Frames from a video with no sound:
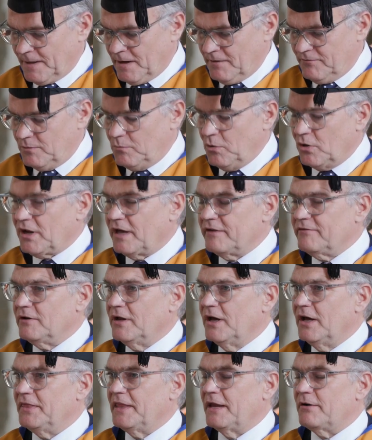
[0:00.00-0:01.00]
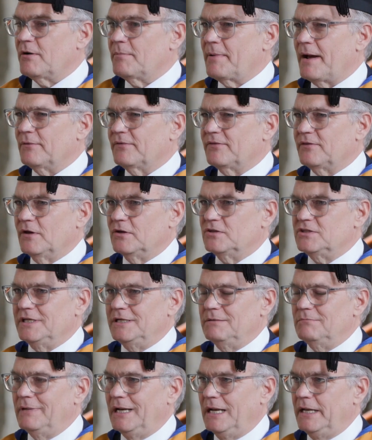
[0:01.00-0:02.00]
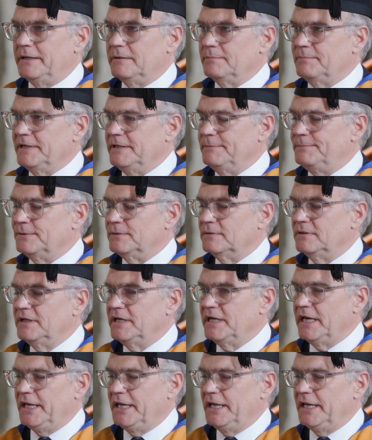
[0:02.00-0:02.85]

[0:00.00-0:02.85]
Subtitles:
From what I've learned, there are about 13 million people